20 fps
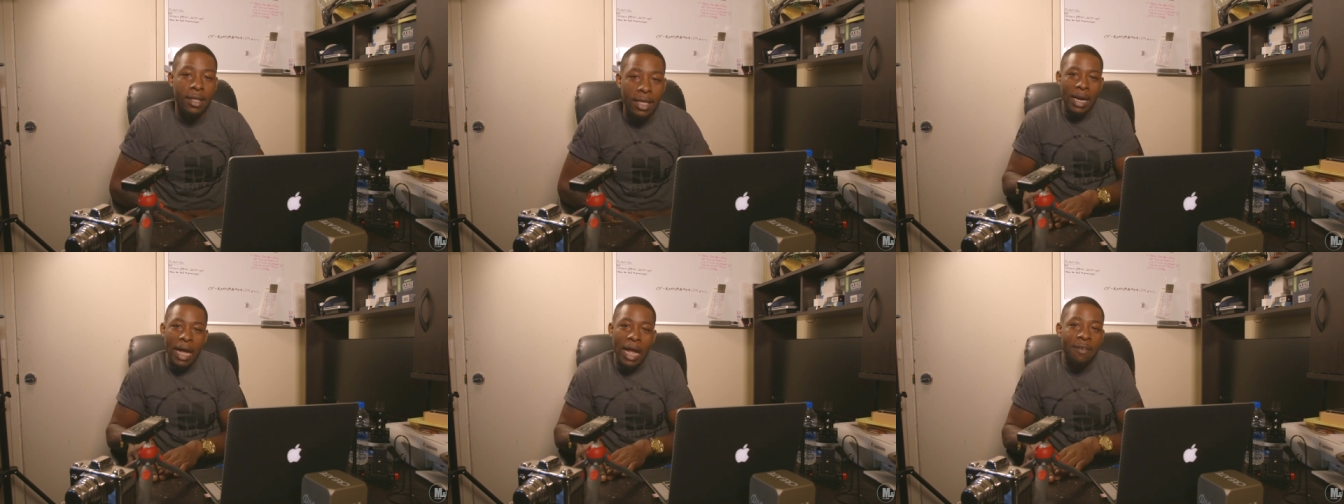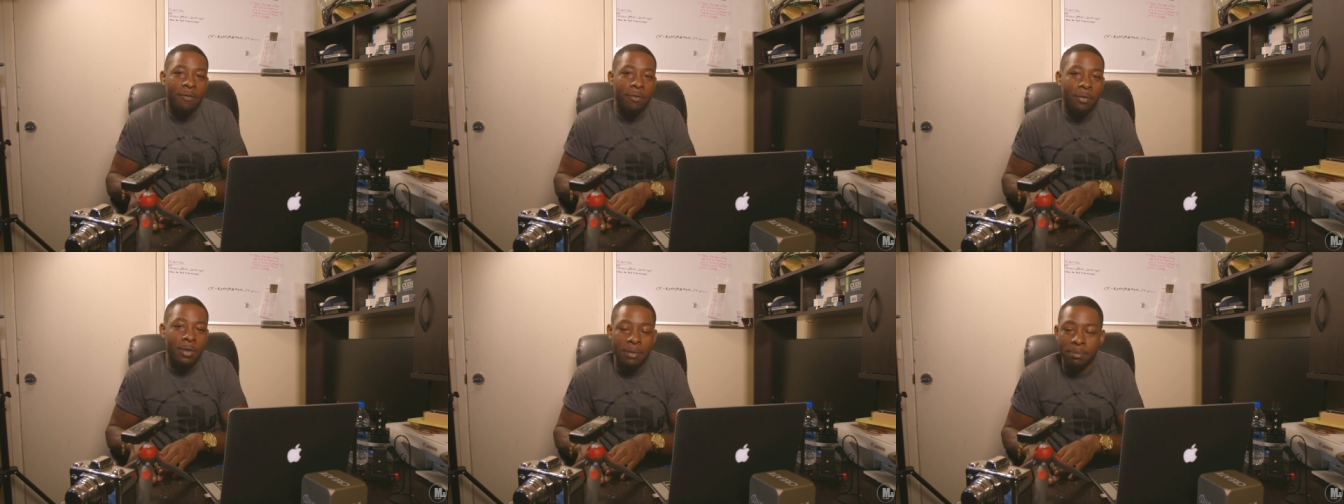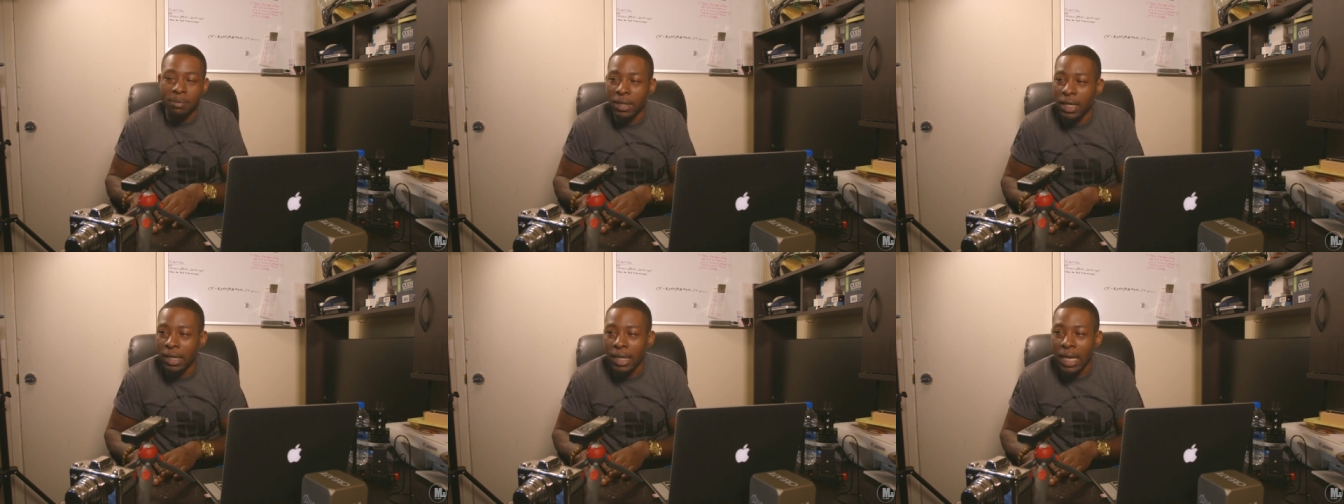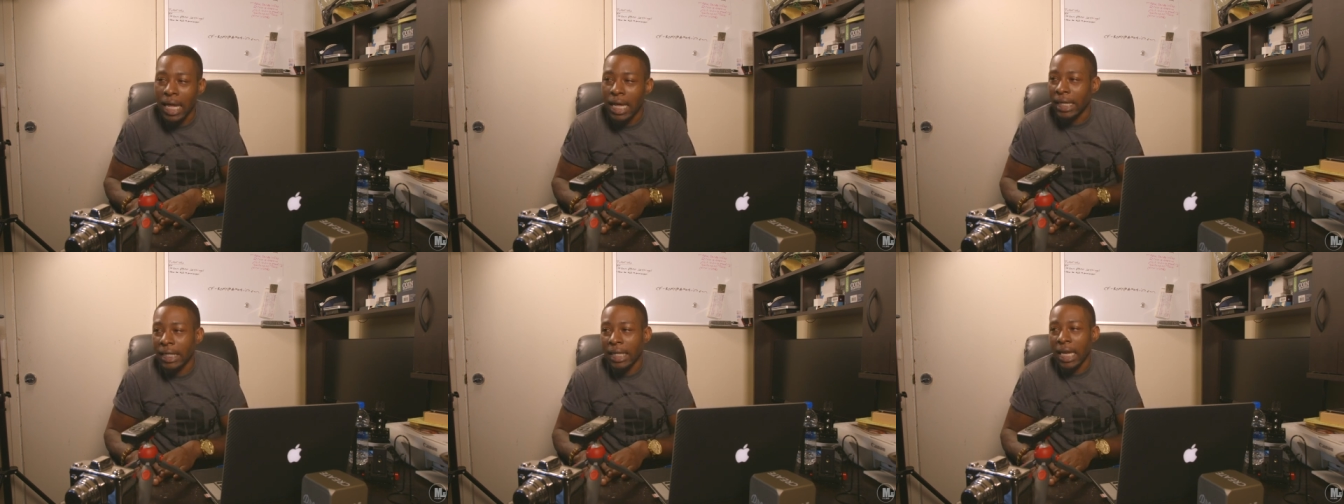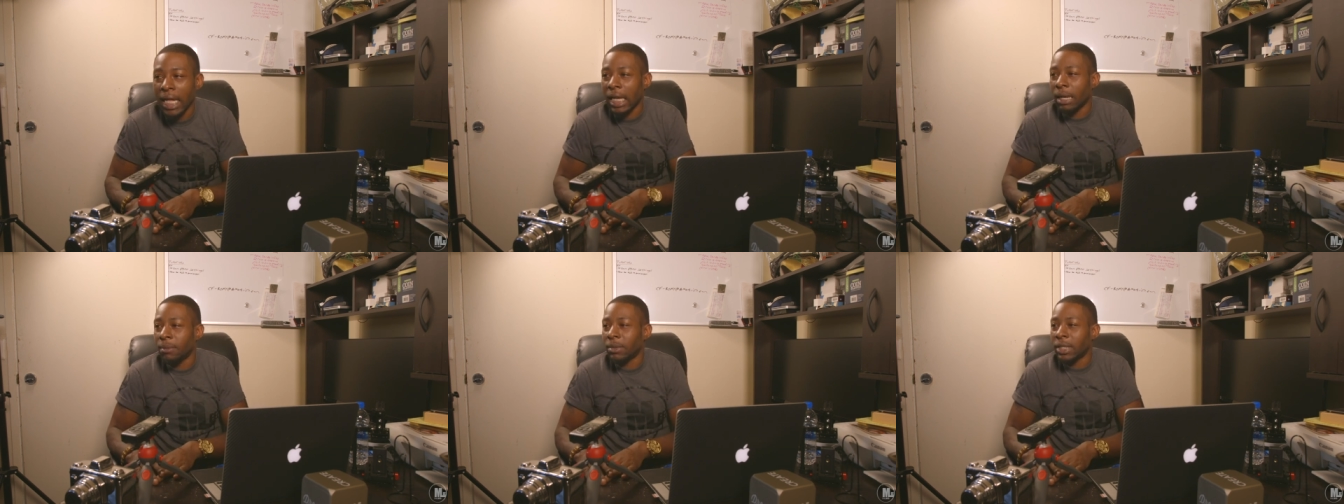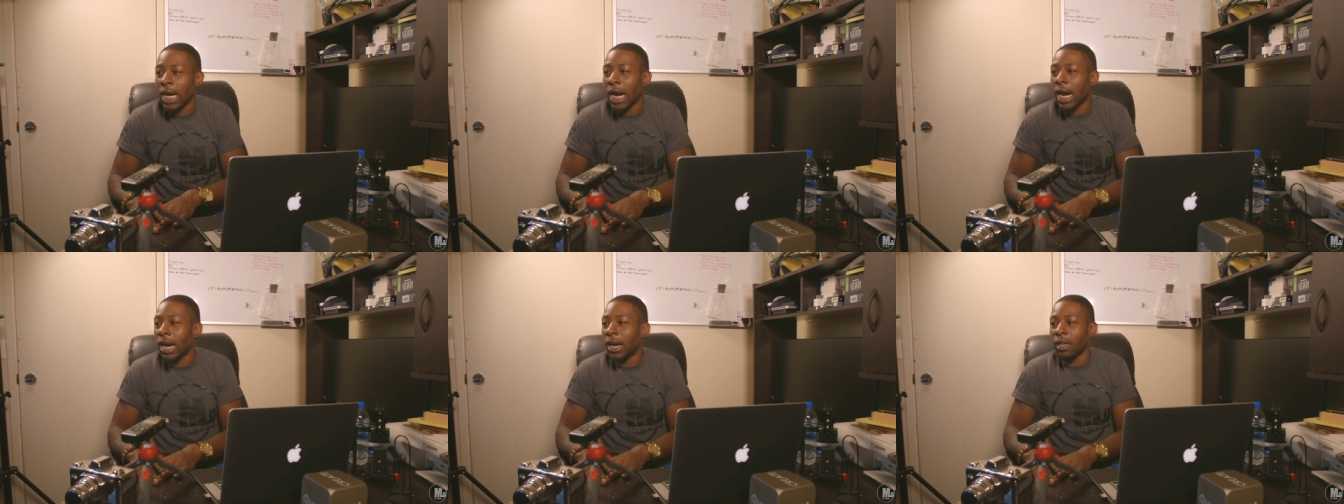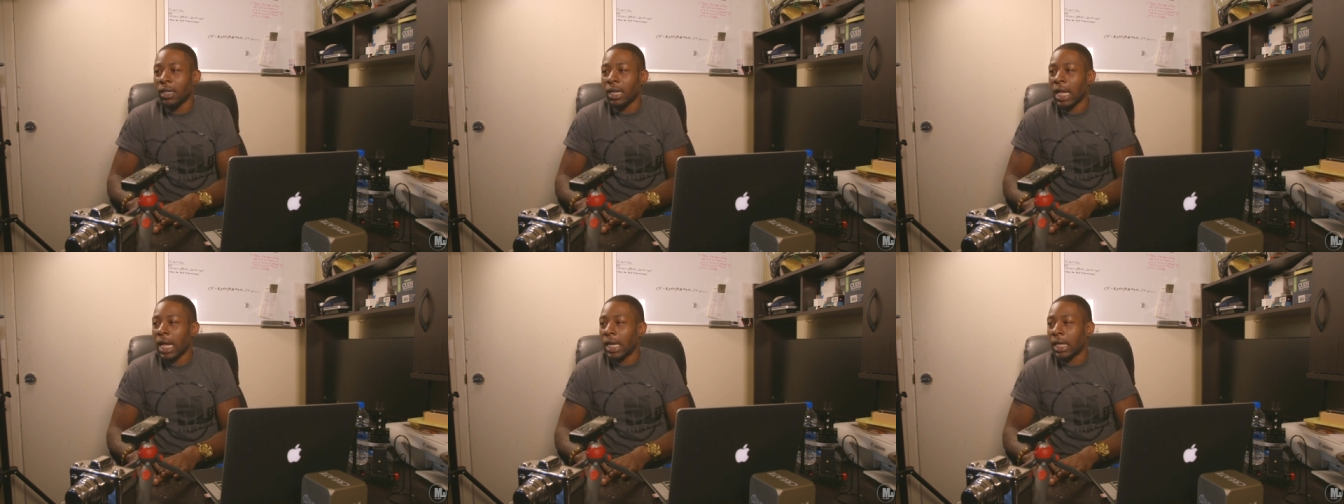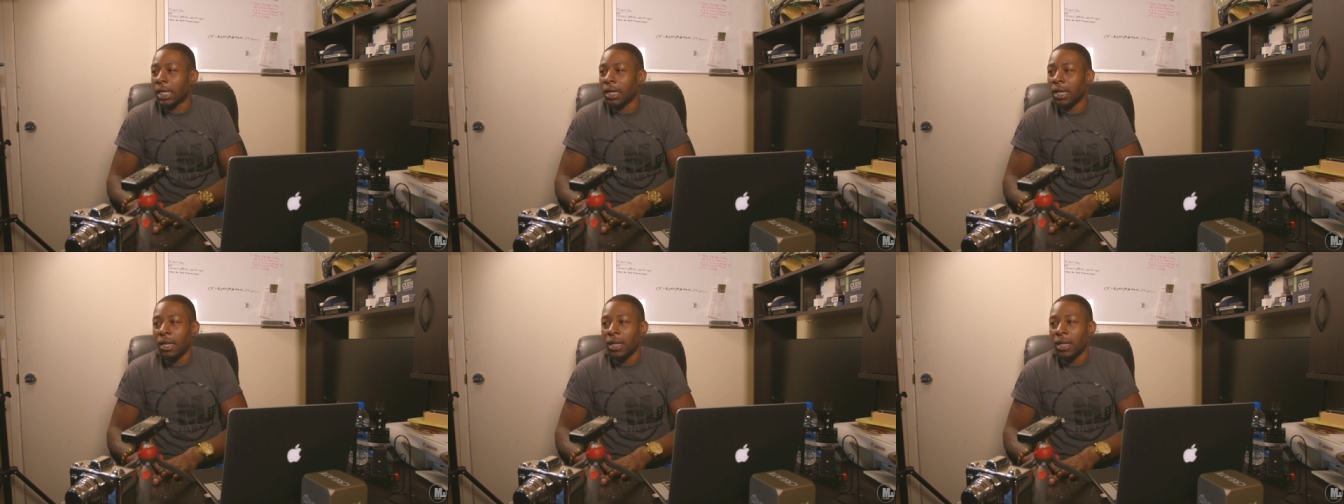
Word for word: That I even was blunt, like like I'm tired, like